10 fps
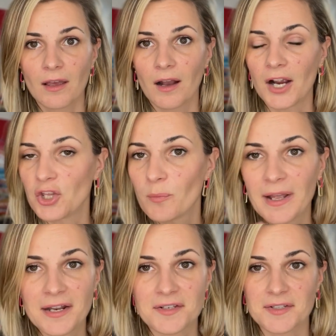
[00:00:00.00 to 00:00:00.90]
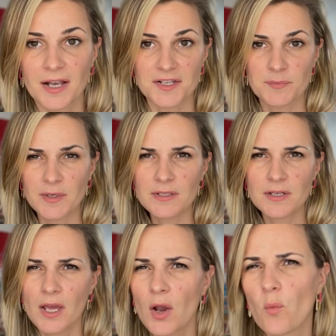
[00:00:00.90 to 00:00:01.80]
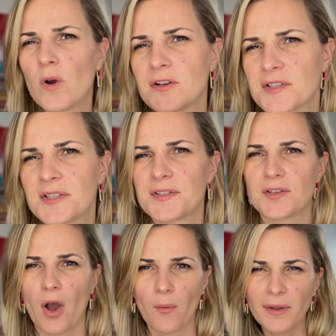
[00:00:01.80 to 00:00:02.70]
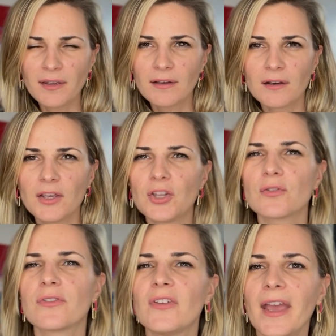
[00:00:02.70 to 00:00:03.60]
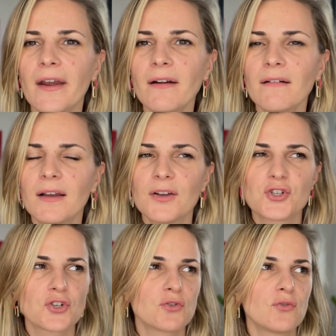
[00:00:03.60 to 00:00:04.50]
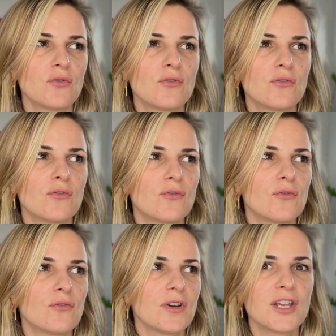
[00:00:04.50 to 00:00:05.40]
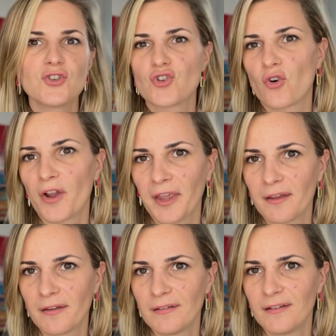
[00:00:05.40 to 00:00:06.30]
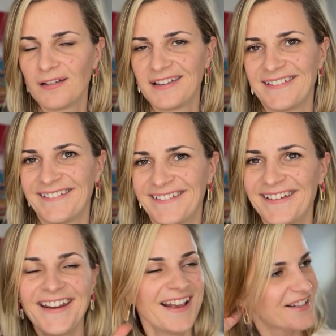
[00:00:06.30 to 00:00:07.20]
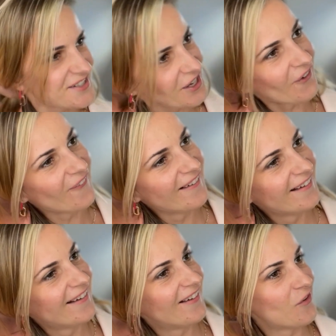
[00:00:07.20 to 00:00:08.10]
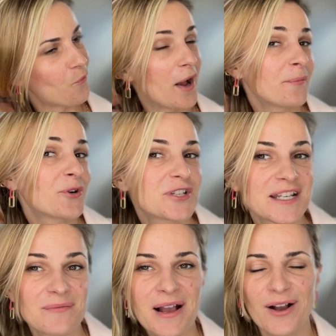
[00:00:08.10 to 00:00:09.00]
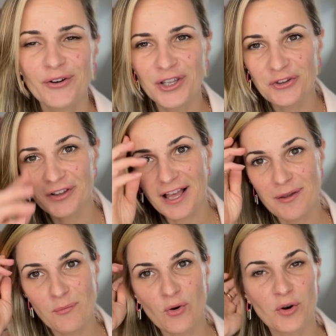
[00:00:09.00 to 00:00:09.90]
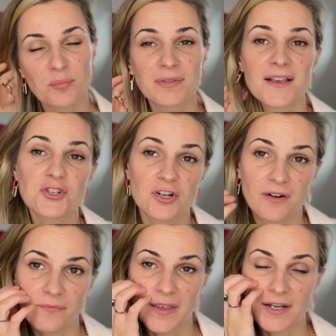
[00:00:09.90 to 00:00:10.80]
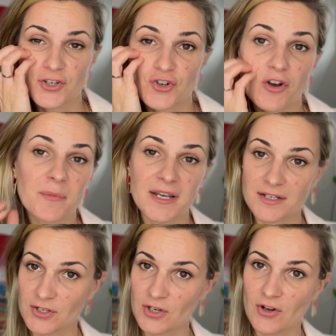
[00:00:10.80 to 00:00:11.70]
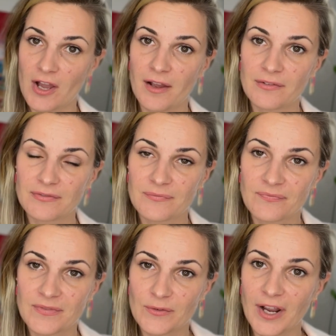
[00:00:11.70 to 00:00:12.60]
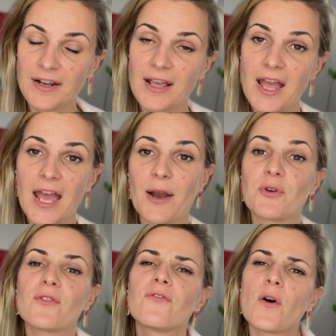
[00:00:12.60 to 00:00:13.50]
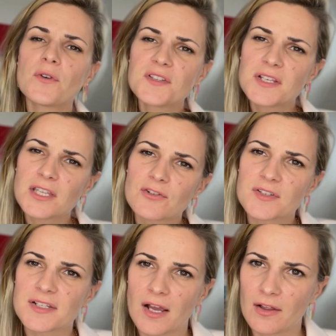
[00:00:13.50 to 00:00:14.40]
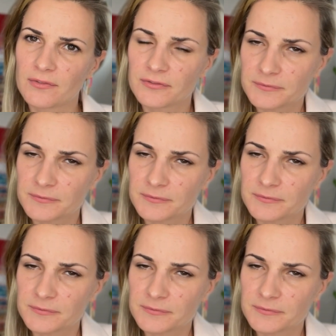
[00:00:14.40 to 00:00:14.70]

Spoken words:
are you my next husband? Where's this going? You're there to enjoy. So one more tip, how can you allow more pleasure and enjoyment into your life, right? And when you focus in yourself